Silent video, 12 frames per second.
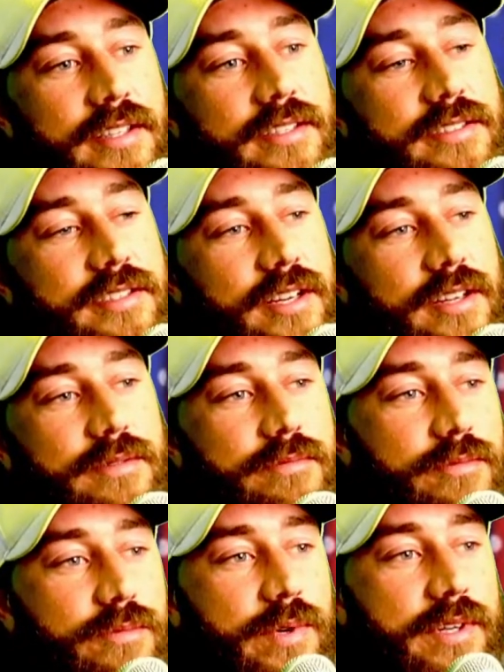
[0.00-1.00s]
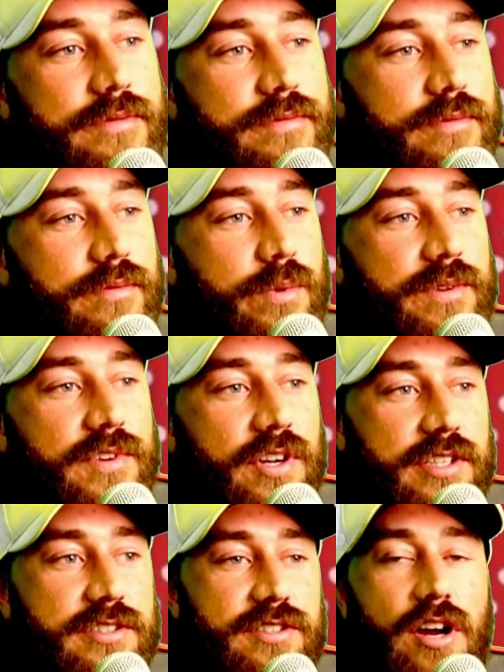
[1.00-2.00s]
so we've got a
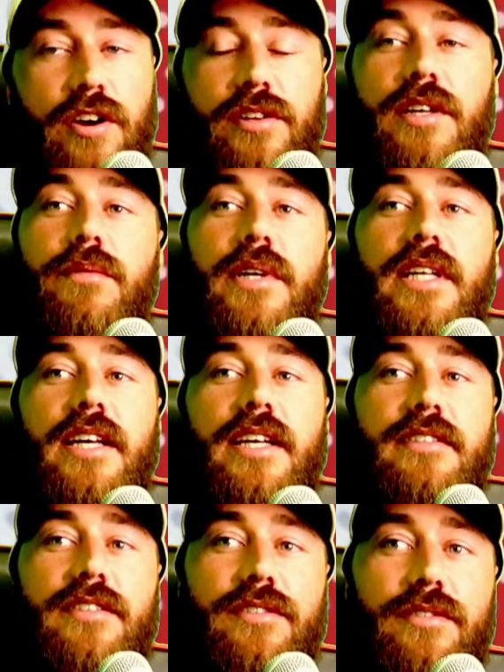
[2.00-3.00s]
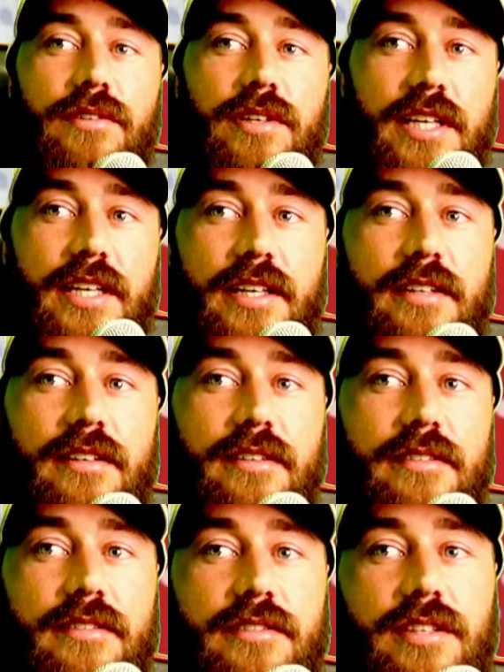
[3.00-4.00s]
zone that we need to hit.
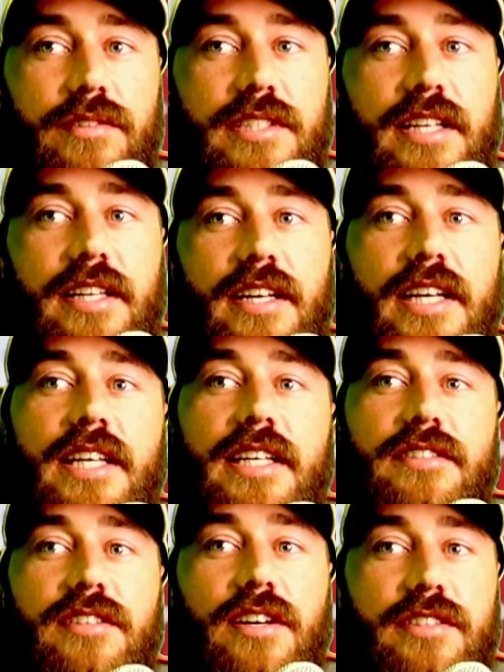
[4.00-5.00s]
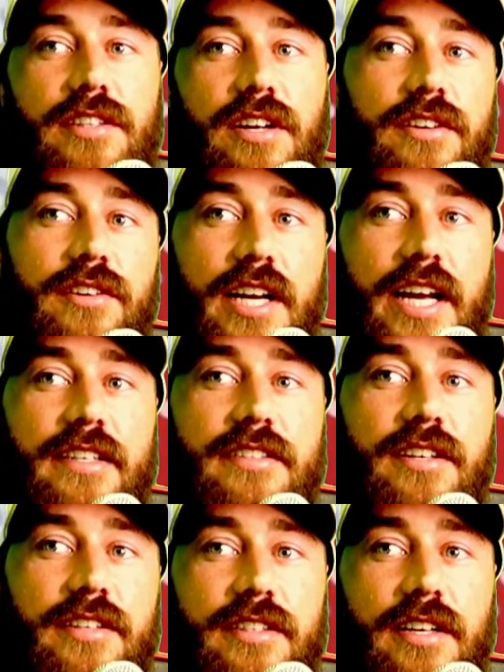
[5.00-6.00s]
So it's either inside zone or
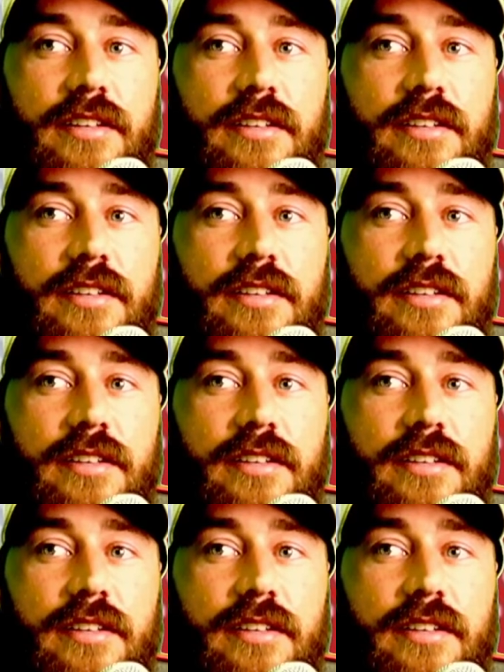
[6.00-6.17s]
outside zone.